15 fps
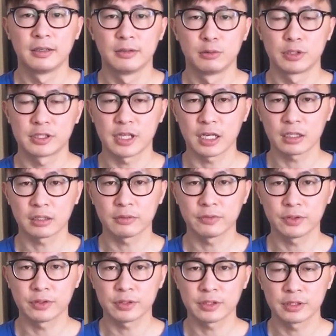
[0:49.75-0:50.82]

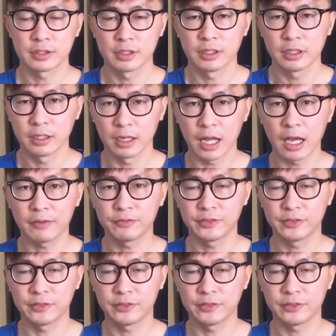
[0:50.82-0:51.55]
RecyclerViews, live